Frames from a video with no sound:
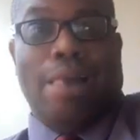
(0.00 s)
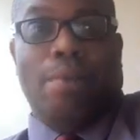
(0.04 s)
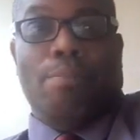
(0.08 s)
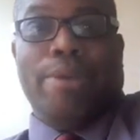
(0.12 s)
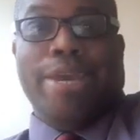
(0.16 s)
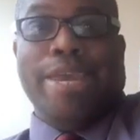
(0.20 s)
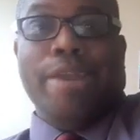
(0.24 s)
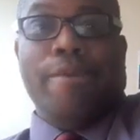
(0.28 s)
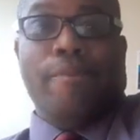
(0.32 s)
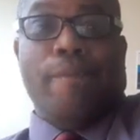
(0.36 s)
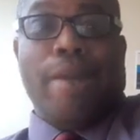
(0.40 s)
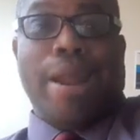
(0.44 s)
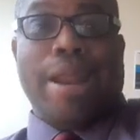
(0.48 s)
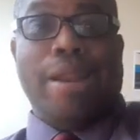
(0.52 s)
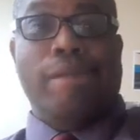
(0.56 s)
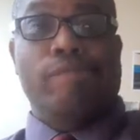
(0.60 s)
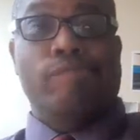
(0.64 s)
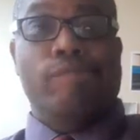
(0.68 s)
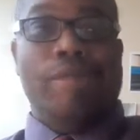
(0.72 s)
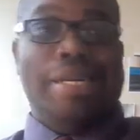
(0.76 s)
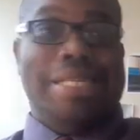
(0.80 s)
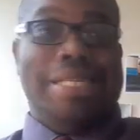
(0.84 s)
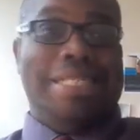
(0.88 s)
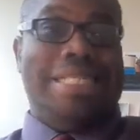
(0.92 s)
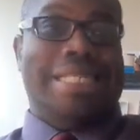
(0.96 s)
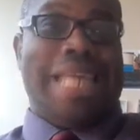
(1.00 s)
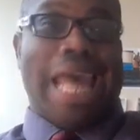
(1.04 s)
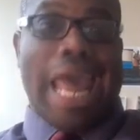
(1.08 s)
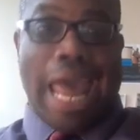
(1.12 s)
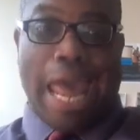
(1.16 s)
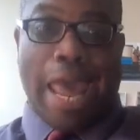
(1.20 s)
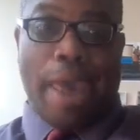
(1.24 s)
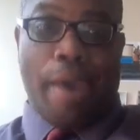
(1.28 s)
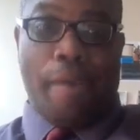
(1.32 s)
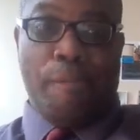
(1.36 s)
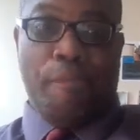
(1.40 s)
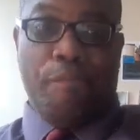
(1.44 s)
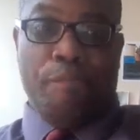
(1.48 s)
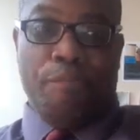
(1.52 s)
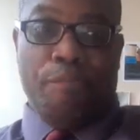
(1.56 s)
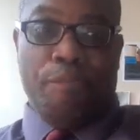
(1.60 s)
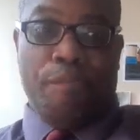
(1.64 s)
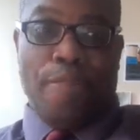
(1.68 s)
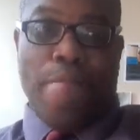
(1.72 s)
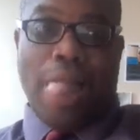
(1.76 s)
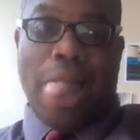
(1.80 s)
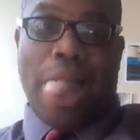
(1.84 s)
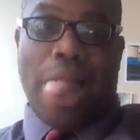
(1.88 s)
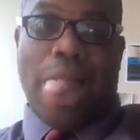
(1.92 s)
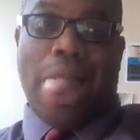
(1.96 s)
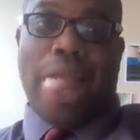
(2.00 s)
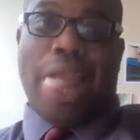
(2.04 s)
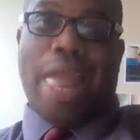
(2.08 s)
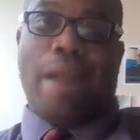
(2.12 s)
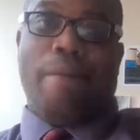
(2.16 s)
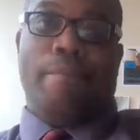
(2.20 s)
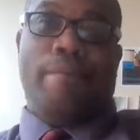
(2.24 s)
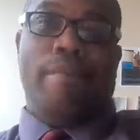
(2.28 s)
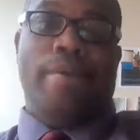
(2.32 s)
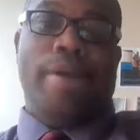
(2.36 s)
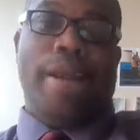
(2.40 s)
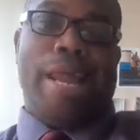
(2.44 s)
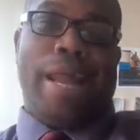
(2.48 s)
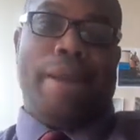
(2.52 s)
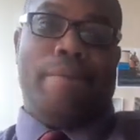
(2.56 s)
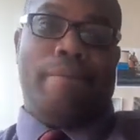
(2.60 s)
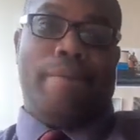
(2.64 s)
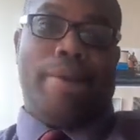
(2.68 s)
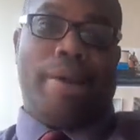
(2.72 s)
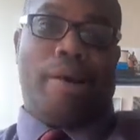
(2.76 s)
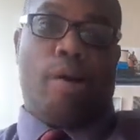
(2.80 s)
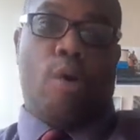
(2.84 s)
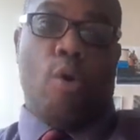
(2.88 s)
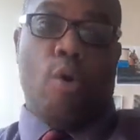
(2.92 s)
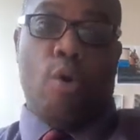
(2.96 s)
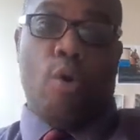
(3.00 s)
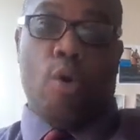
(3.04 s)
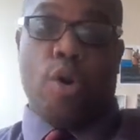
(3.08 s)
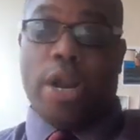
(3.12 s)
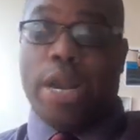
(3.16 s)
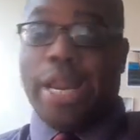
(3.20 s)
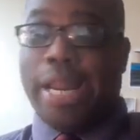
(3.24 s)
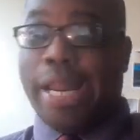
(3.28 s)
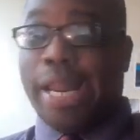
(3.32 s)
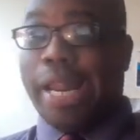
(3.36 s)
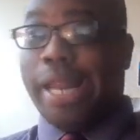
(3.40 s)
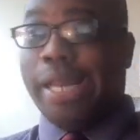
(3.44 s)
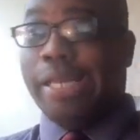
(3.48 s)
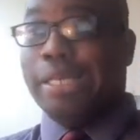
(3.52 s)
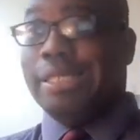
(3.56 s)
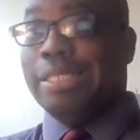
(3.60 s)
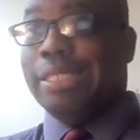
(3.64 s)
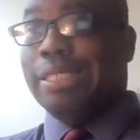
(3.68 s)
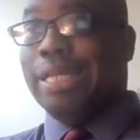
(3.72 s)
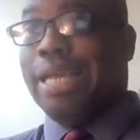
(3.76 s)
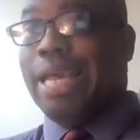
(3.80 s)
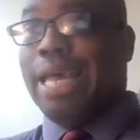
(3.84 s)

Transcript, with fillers: But he read them one time and, re and recorded